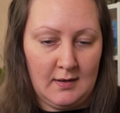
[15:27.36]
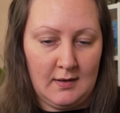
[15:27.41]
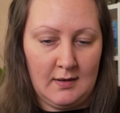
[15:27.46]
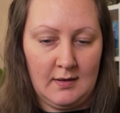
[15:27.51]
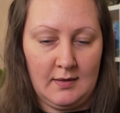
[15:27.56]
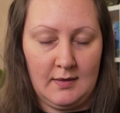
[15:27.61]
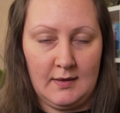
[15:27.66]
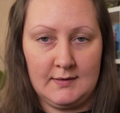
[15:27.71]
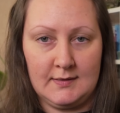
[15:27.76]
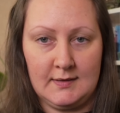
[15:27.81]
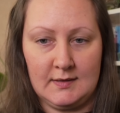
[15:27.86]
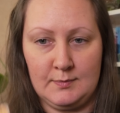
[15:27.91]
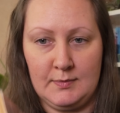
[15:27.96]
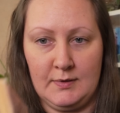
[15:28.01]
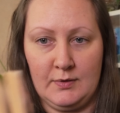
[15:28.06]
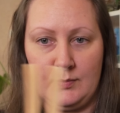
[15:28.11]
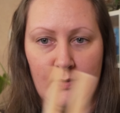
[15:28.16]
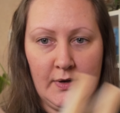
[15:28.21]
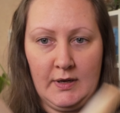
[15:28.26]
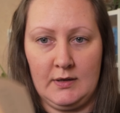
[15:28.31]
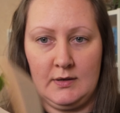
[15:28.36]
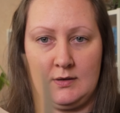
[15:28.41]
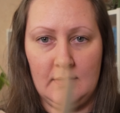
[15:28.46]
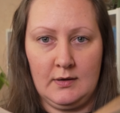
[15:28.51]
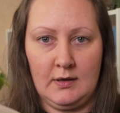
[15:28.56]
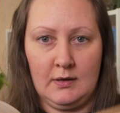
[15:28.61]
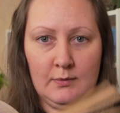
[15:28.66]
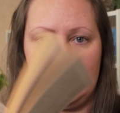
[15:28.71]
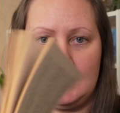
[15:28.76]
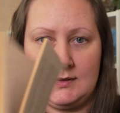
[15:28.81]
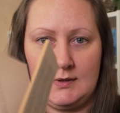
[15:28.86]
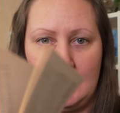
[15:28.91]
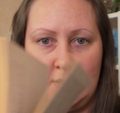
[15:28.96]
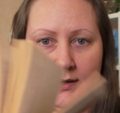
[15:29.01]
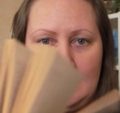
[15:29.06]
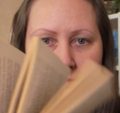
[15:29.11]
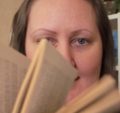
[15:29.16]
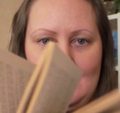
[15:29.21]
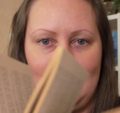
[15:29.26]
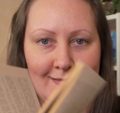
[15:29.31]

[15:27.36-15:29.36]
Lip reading: And this has been read, I would say.